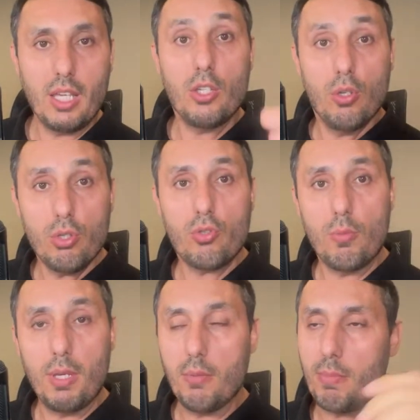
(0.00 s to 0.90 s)
They used
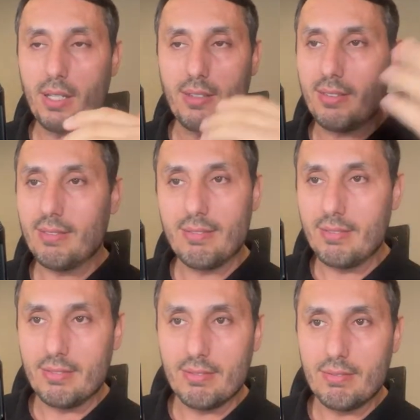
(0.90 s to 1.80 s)
to be, but
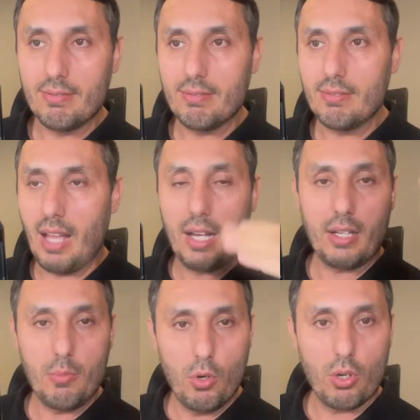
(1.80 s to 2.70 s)
not
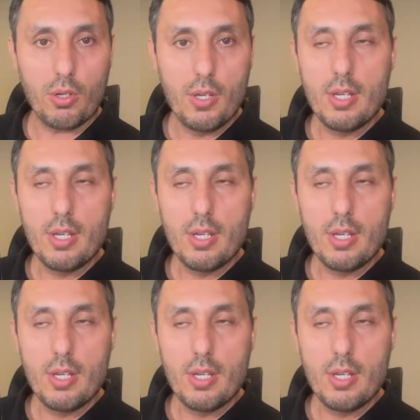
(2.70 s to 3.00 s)
anymore.